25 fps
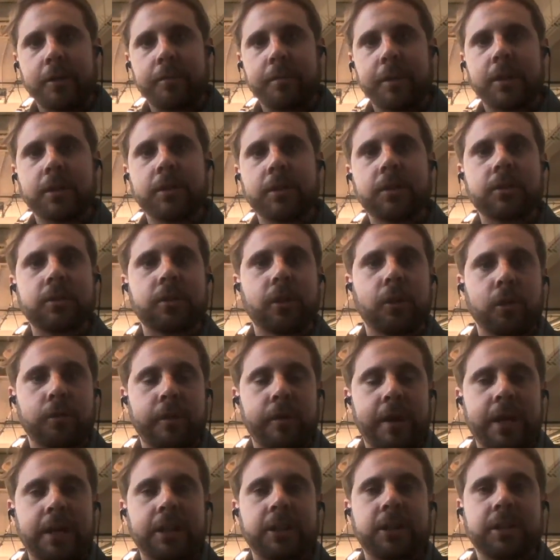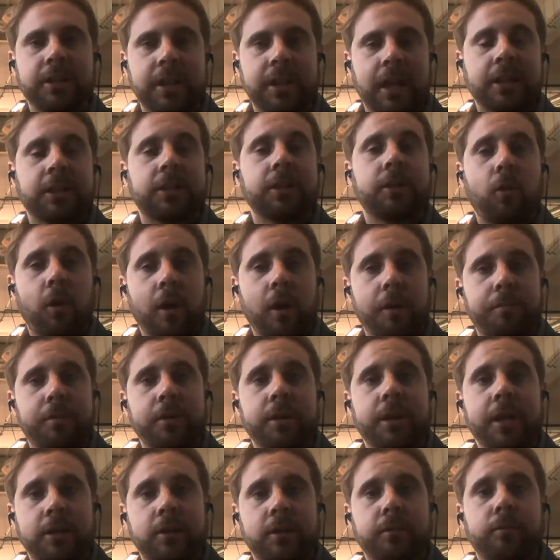because solar energy is actually quite
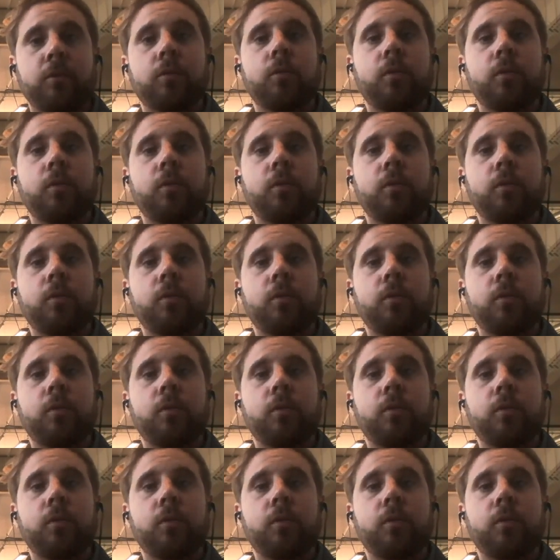predictable.